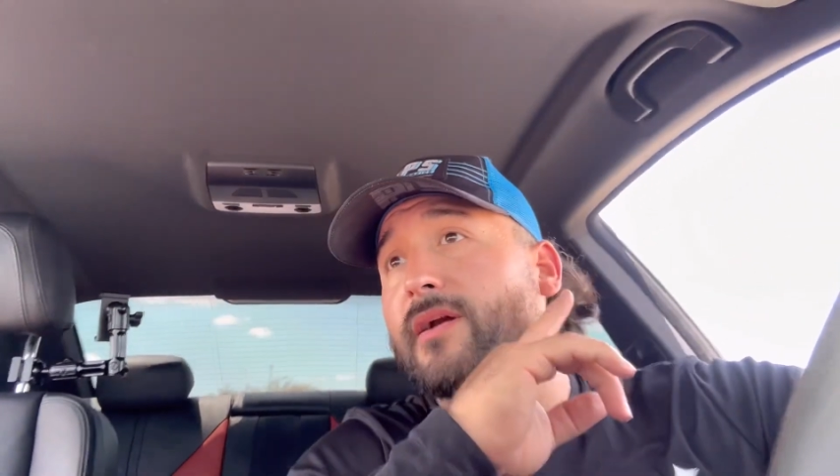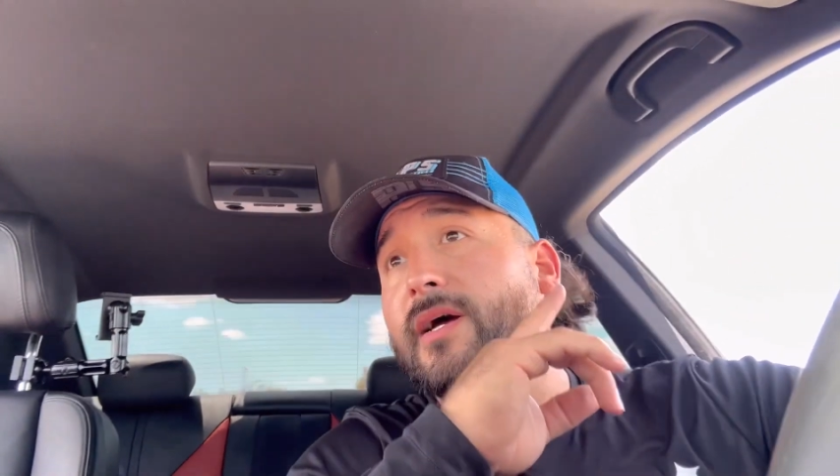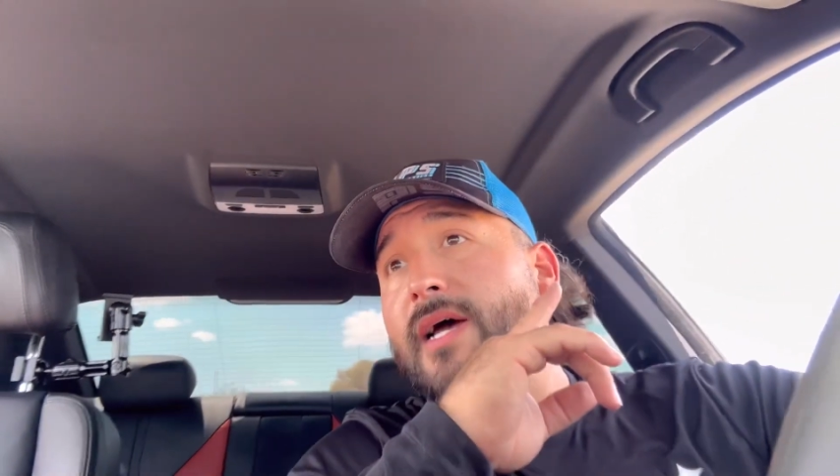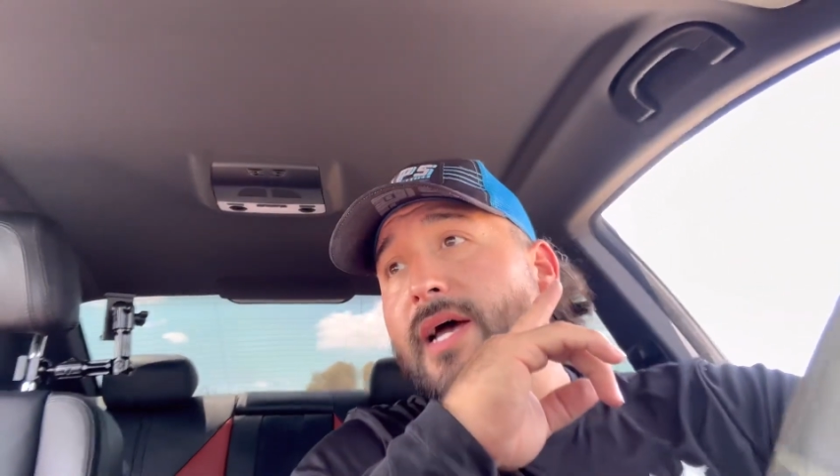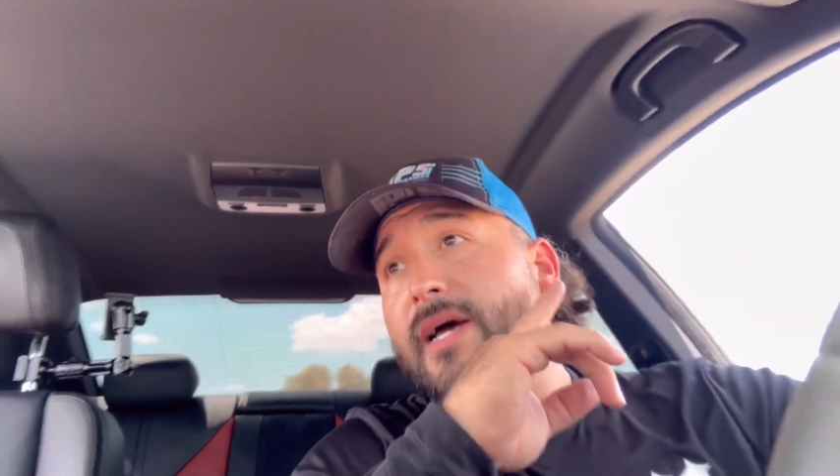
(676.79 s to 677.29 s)

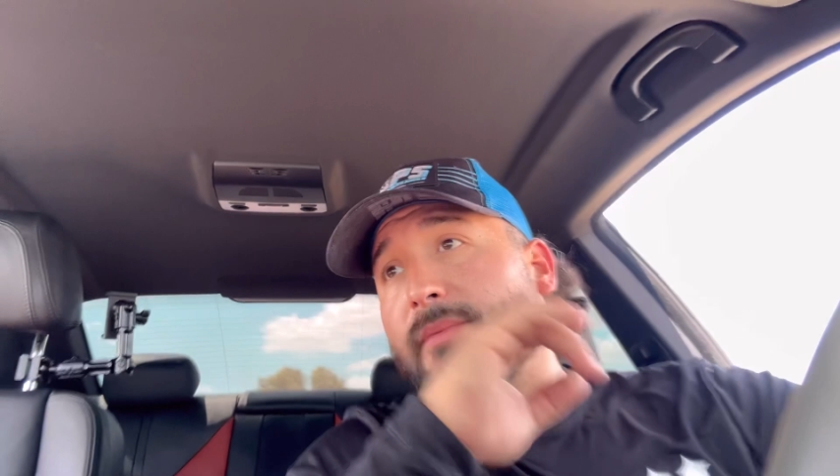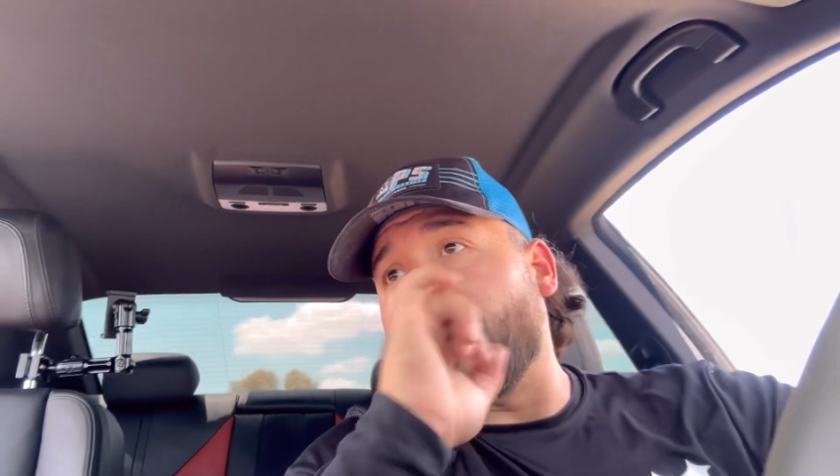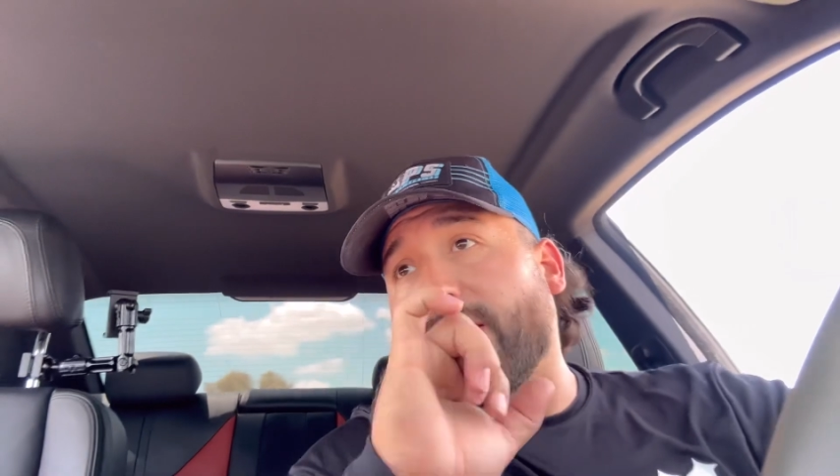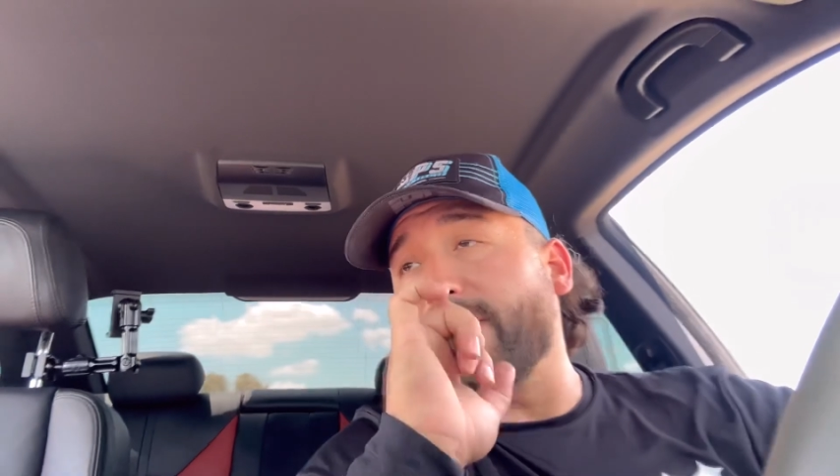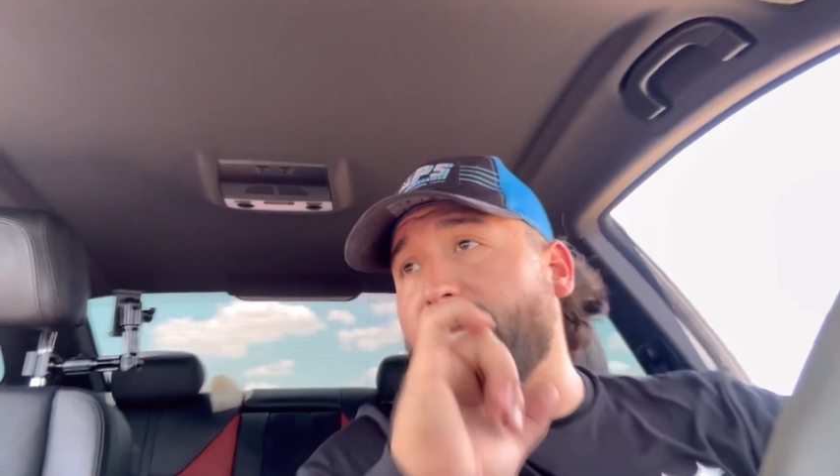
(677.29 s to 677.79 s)
but
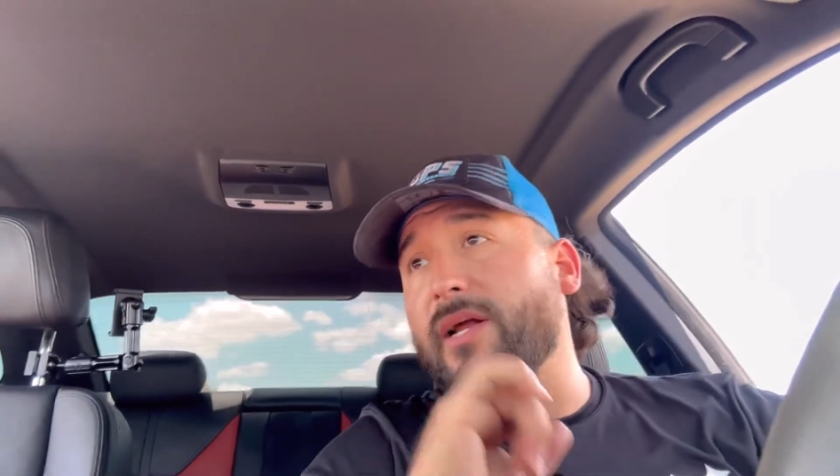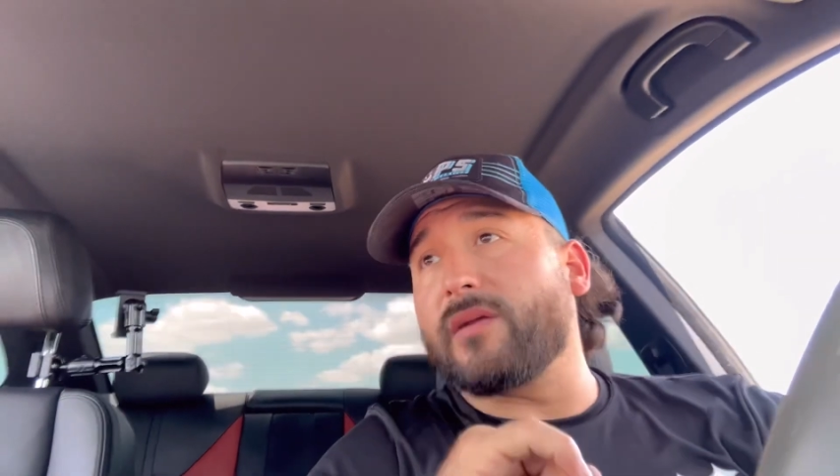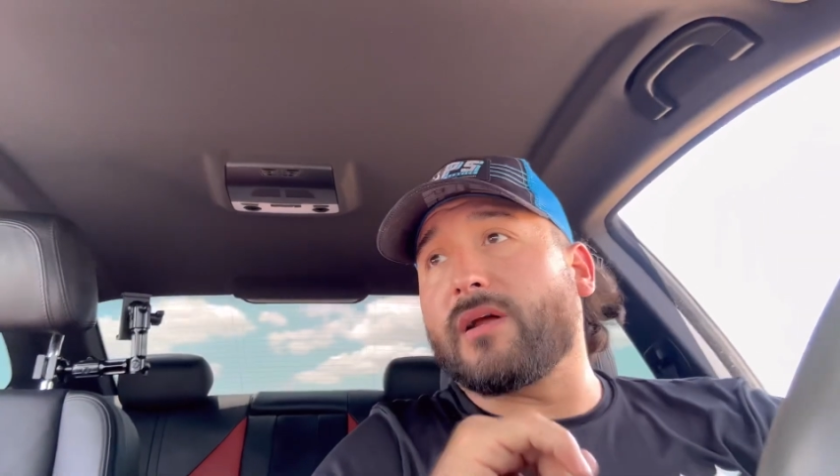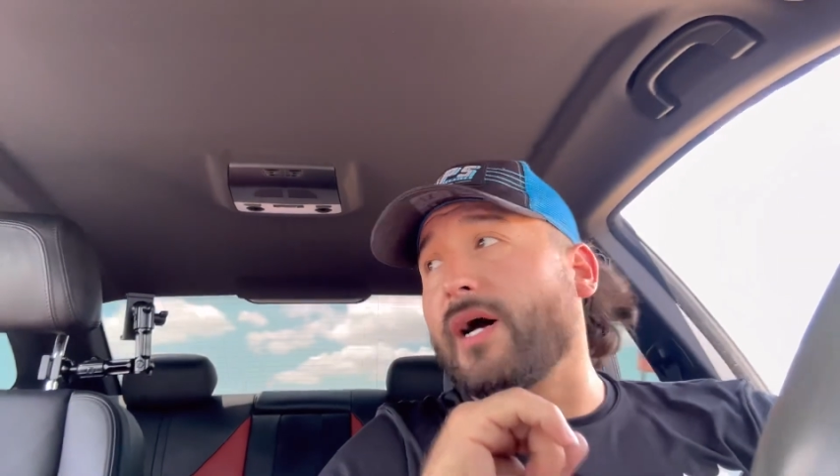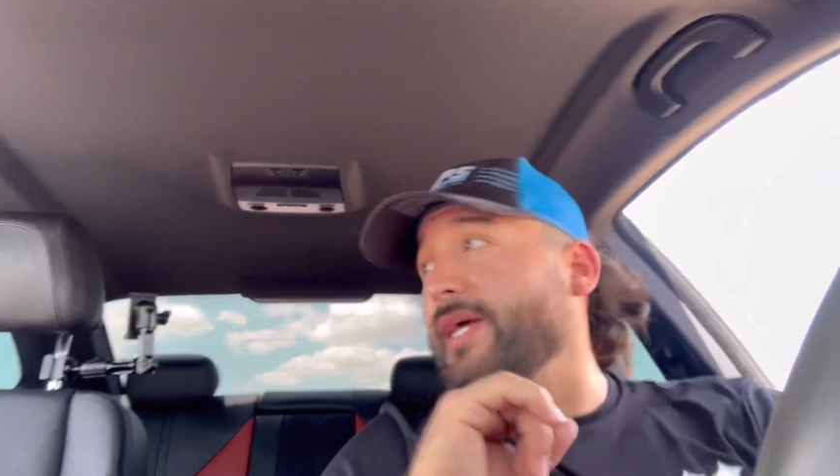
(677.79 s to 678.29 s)
I hit that
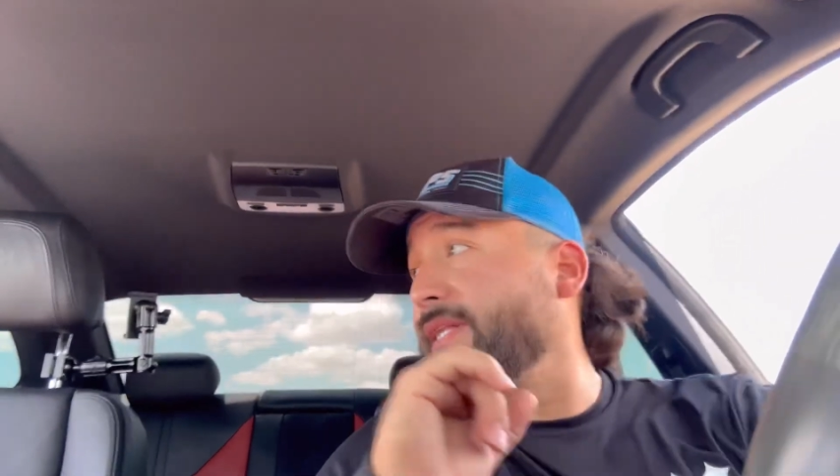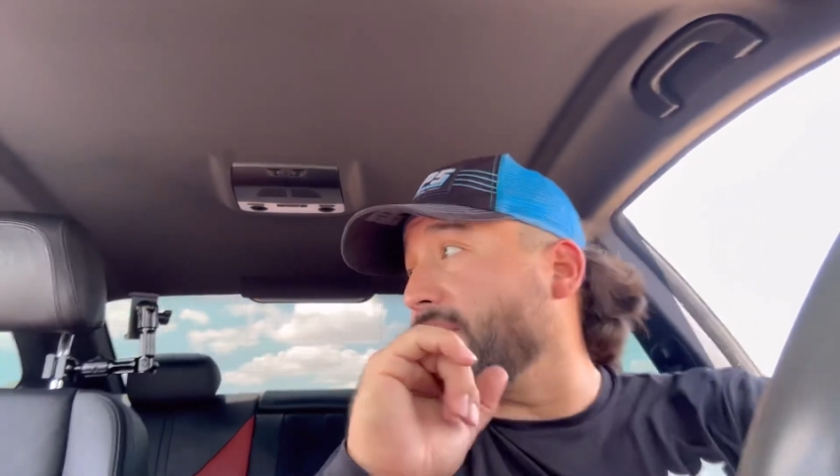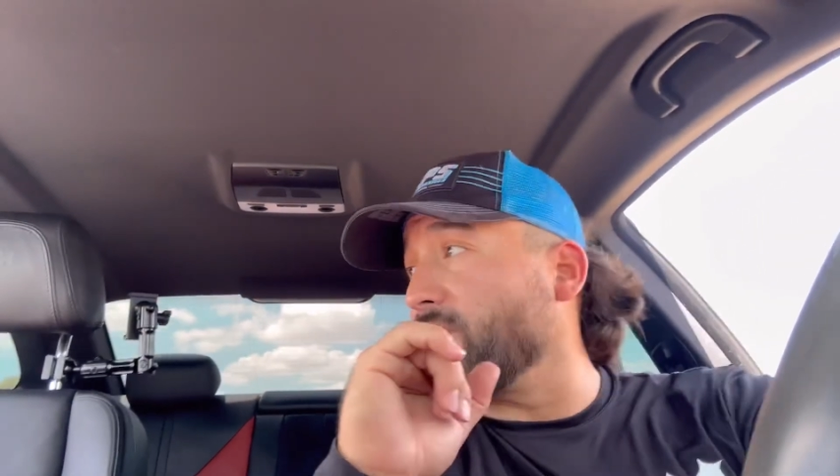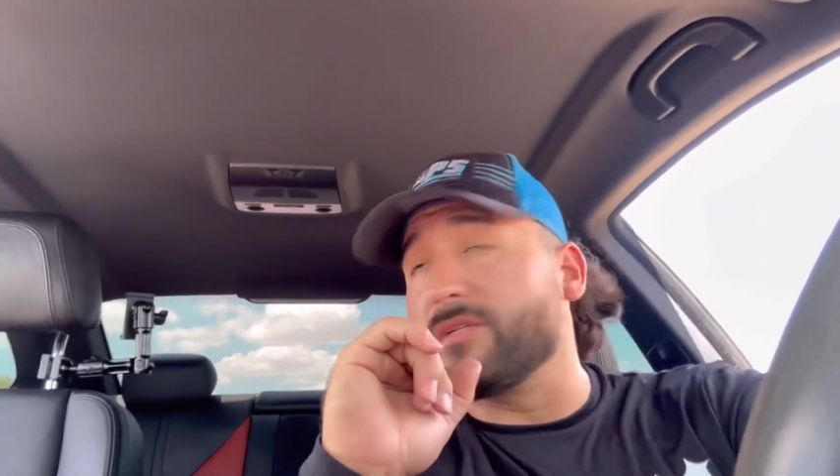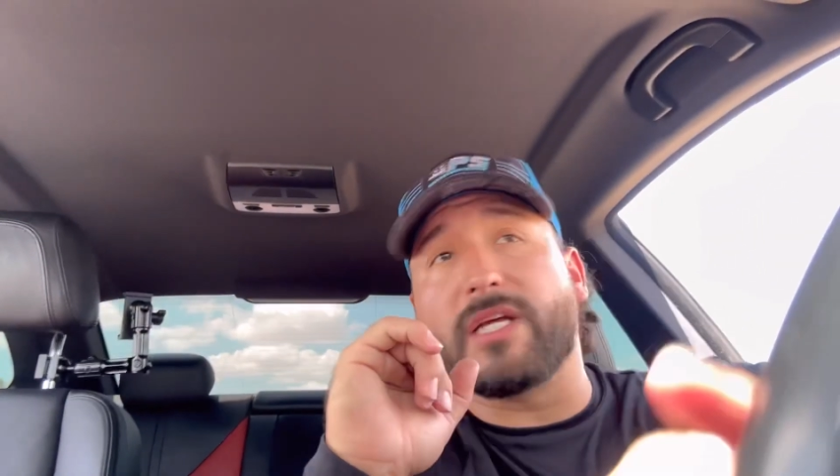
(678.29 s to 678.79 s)

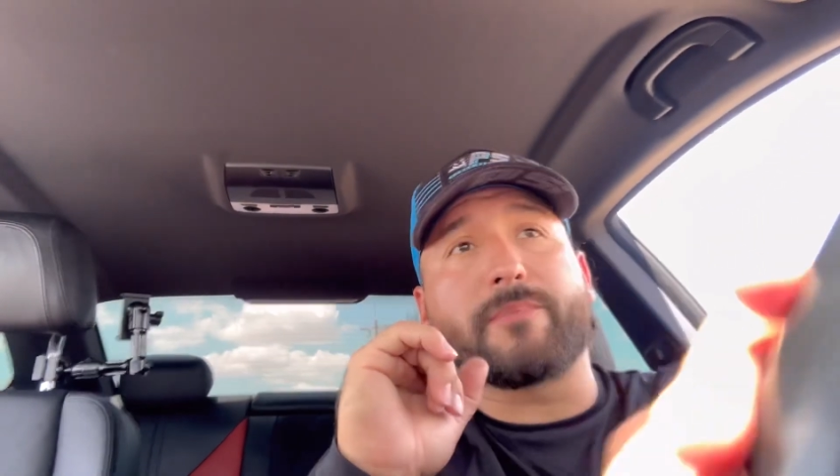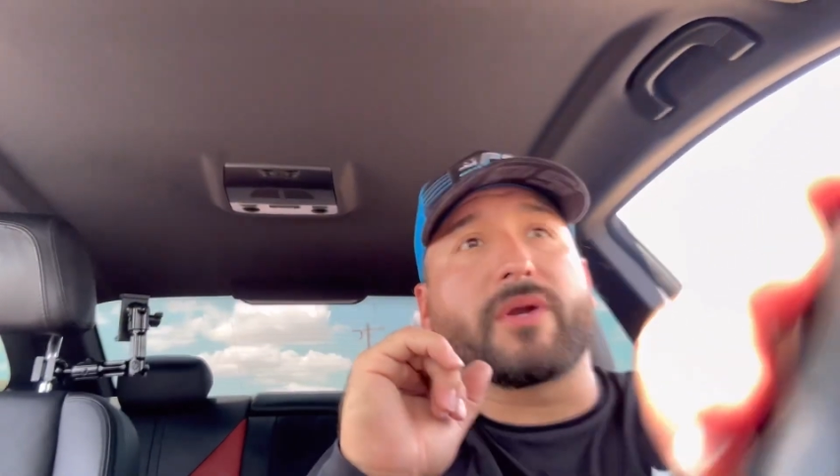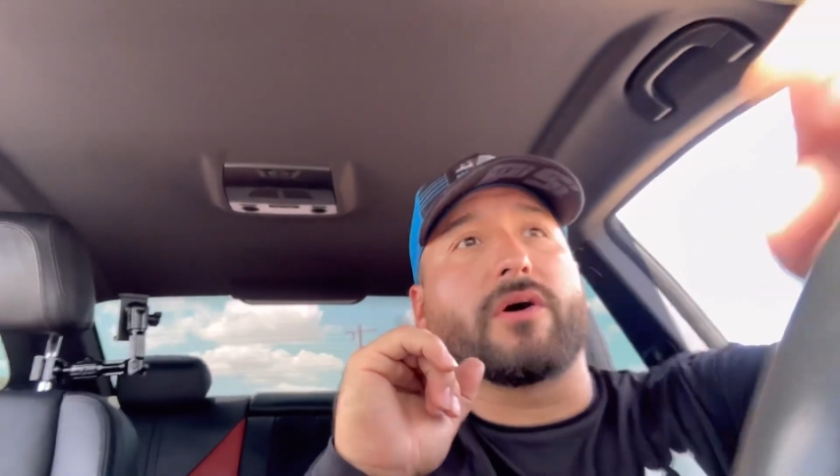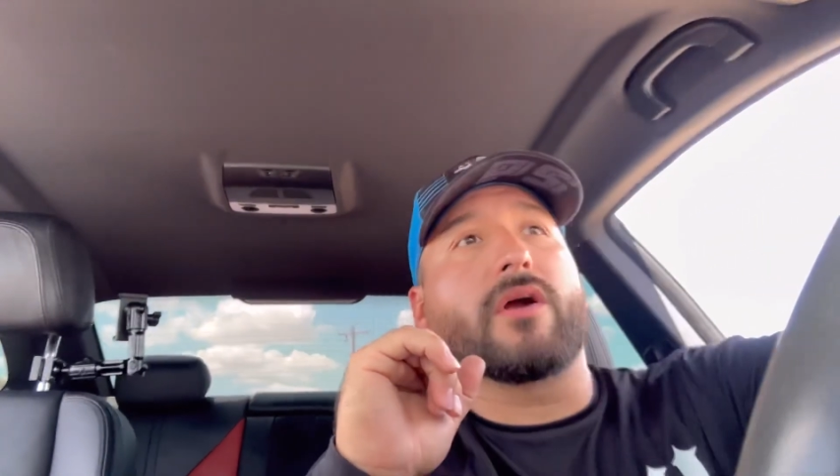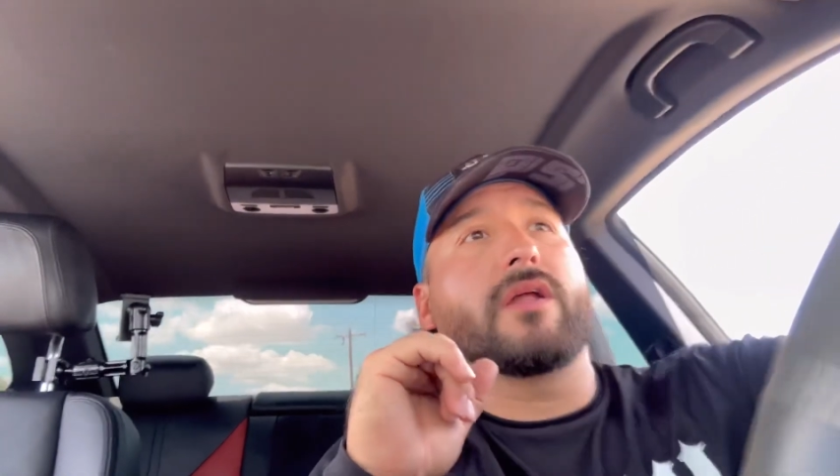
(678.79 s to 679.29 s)
little dip pretty
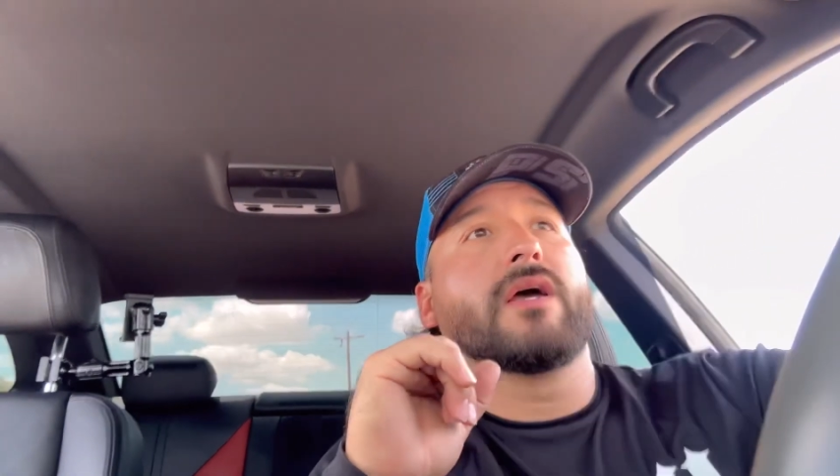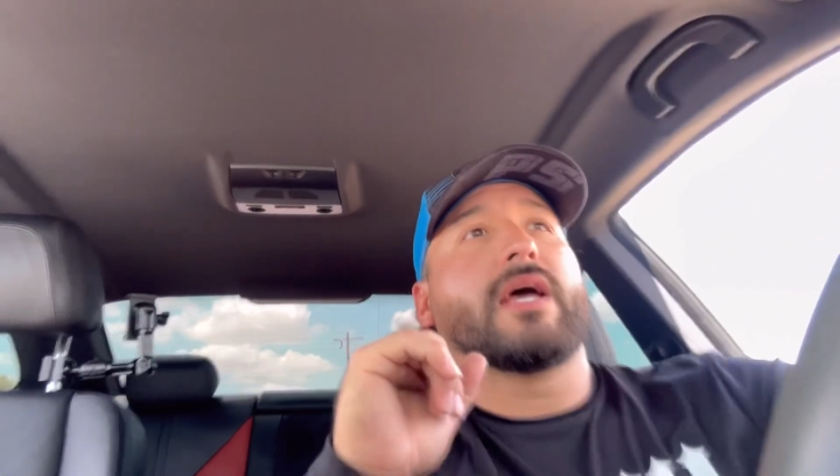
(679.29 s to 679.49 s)
hard.